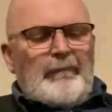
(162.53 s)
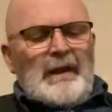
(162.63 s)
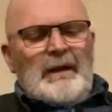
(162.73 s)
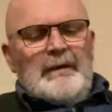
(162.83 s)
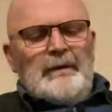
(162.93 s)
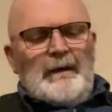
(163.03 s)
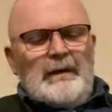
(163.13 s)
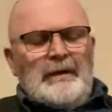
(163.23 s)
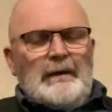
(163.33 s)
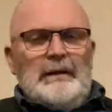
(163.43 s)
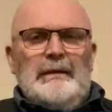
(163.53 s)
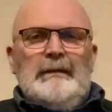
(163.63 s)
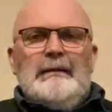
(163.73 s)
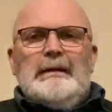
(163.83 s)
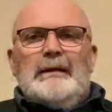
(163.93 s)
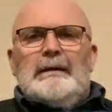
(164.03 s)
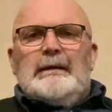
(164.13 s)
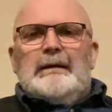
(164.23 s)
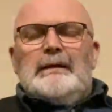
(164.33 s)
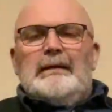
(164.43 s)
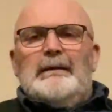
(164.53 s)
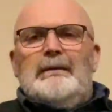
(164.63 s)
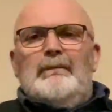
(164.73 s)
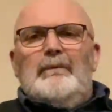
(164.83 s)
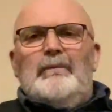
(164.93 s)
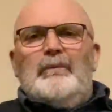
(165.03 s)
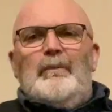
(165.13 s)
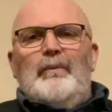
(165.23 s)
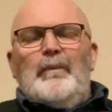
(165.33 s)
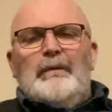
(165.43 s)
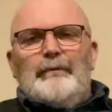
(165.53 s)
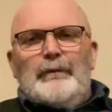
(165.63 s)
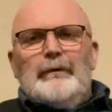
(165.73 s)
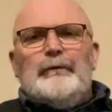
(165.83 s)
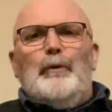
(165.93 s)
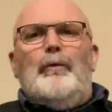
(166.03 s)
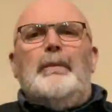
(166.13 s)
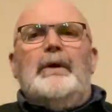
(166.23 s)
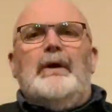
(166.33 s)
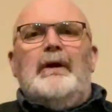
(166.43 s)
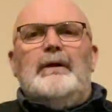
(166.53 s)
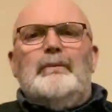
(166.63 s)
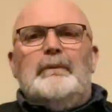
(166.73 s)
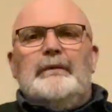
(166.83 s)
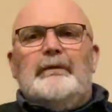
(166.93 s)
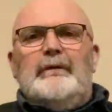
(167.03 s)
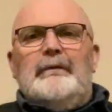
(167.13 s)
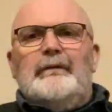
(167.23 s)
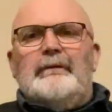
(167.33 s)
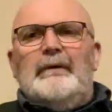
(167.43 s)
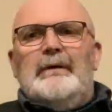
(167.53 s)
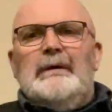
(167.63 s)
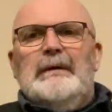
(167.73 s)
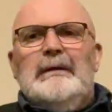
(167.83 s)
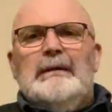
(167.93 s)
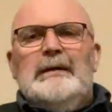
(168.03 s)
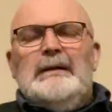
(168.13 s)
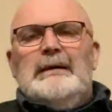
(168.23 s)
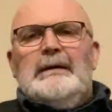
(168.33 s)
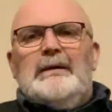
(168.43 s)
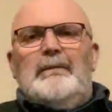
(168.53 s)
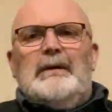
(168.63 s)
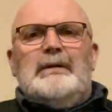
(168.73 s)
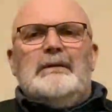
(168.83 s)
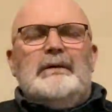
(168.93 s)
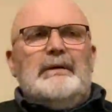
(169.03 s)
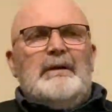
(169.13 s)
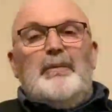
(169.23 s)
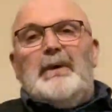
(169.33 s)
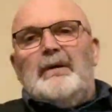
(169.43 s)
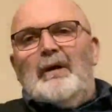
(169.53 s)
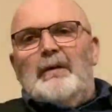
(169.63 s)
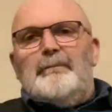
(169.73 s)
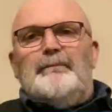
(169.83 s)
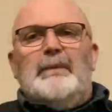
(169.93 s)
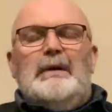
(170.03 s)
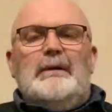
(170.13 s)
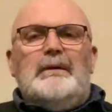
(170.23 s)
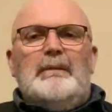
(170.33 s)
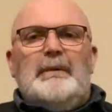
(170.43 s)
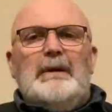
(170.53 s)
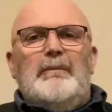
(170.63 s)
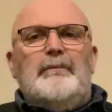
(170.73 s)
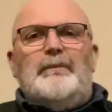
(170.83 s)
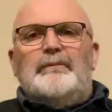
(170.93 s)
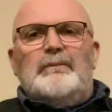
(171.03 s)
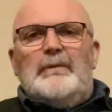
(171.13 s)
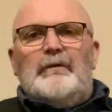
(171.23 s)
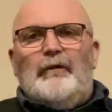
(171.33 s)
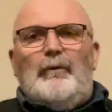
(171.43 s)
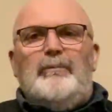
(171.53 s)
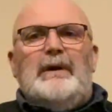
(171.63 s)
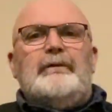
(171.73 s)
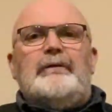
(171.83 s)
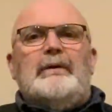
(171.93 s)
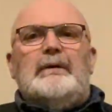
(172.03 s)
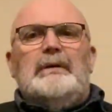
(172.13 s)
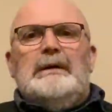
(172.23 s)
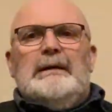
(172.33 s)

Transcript: And they, what first caught my eye was this, a Hippick Neep Sodbuster